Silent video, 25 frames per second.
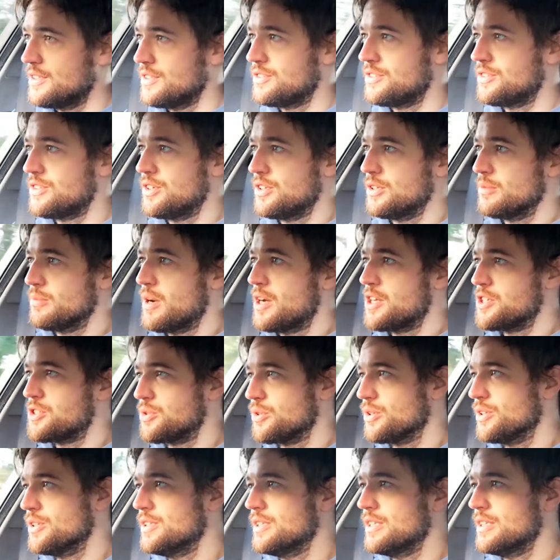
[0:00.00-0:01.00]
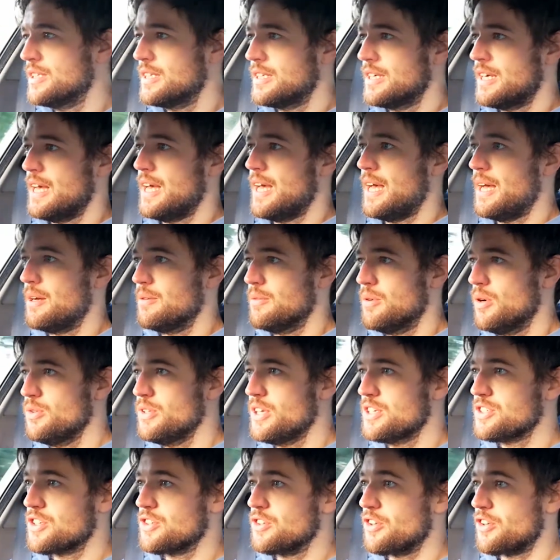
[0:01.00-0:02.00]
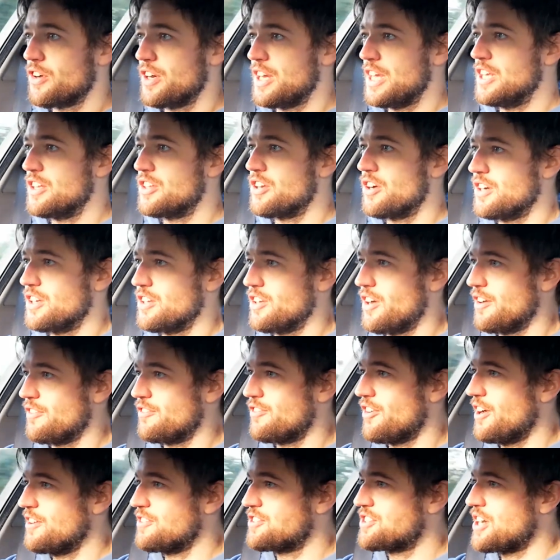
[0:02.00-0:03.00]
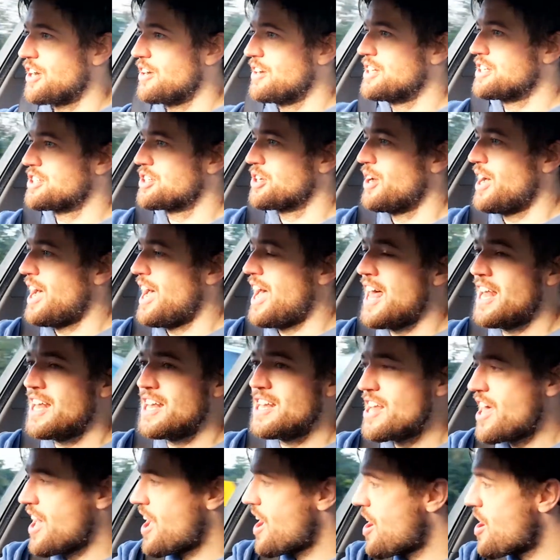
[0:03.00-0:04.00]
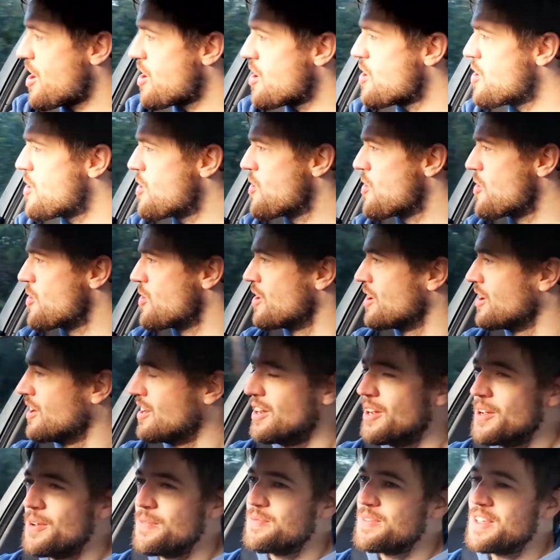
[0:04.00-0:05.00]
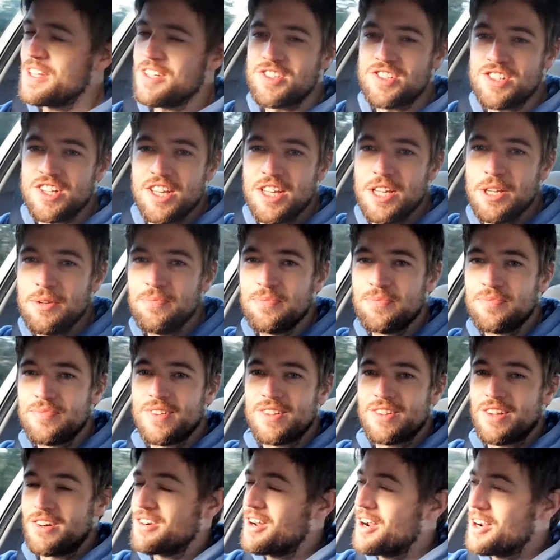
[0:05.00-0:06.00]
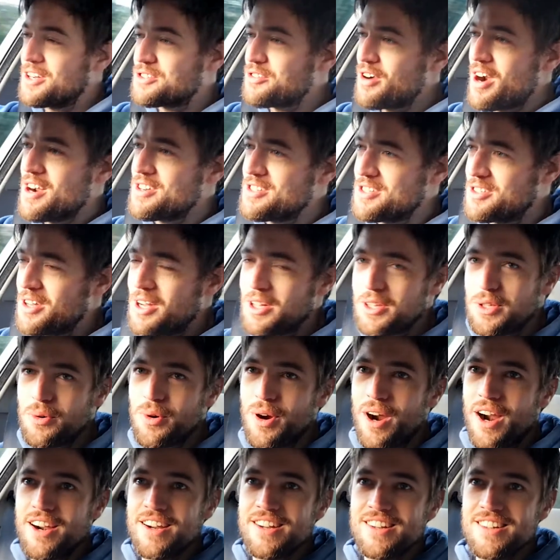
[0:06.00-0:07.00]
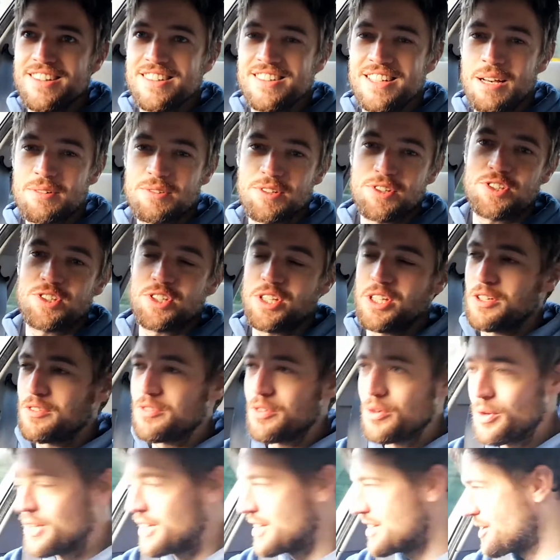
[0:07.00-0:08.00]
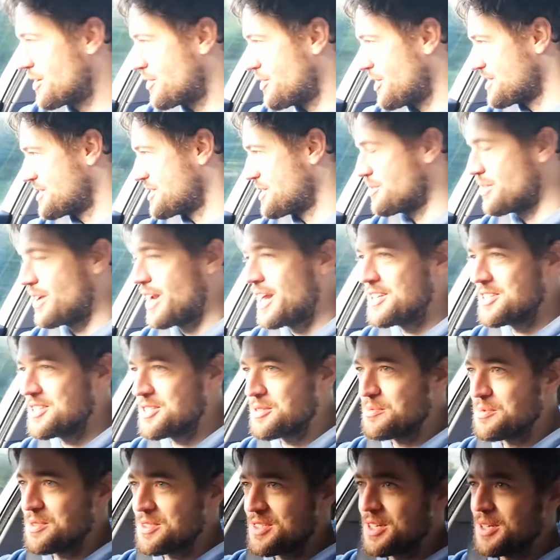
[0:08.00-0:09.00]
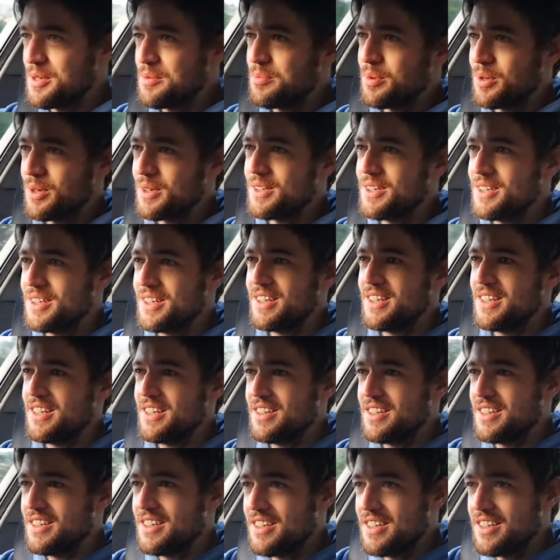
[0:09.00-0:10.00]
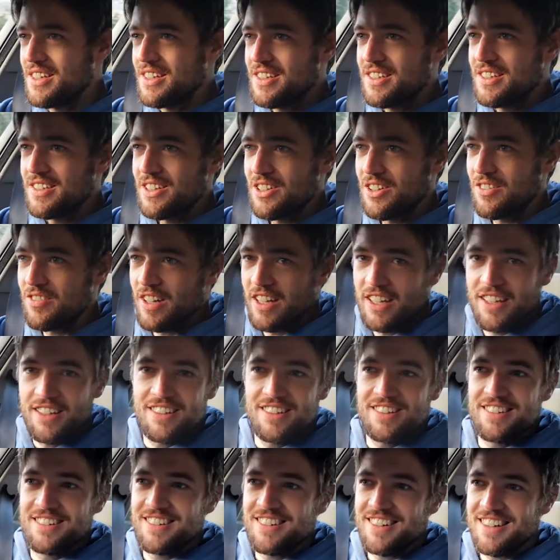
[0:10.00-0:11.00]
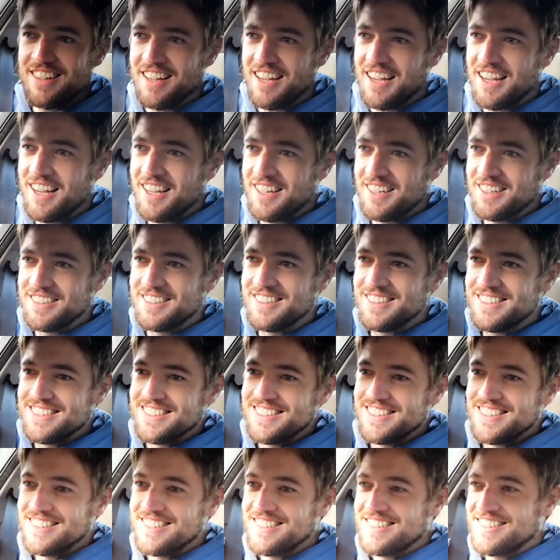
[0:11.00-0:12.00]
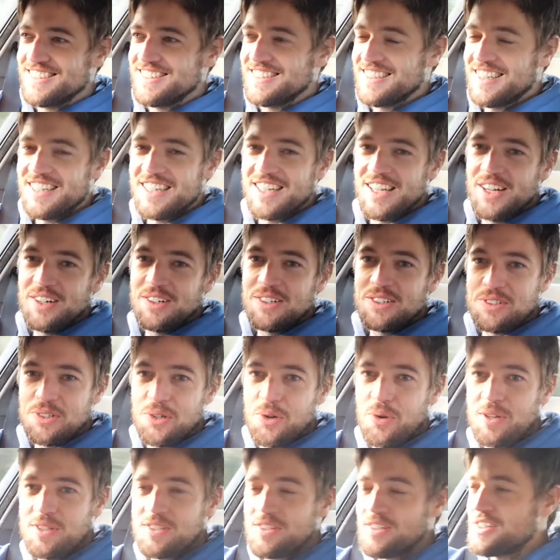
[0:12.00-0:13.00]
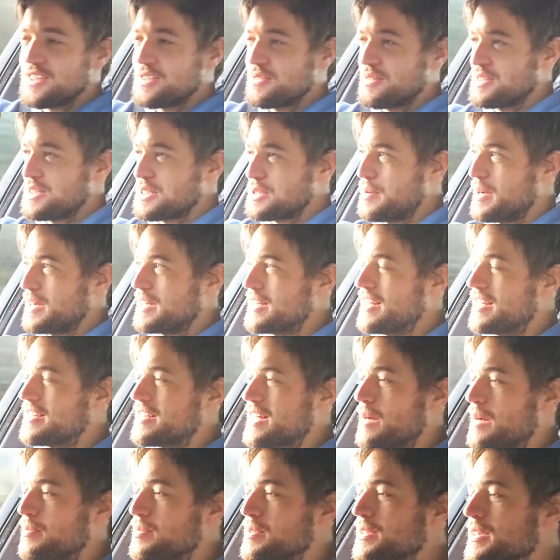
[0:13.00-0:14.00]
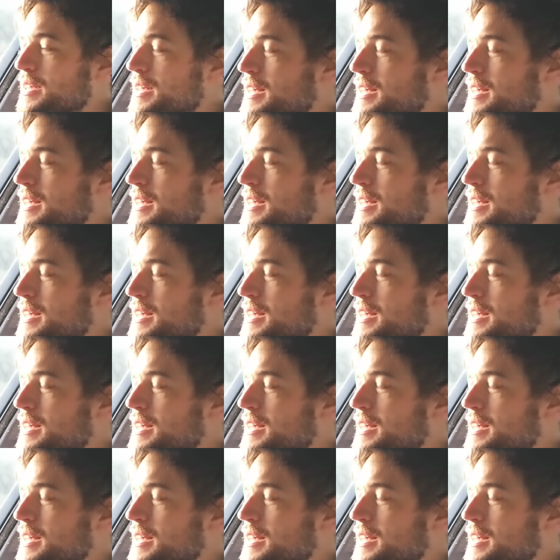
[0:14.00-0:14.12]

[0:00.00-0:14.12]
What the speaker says: to the module. There's another e39 5 Series. Hello! You see, they're not as rare as I thought they were. That was a silver one. I didn't quite see what engine was in it, but lovely. There you go. It's a coincidence. I wasn't expecting that to happen.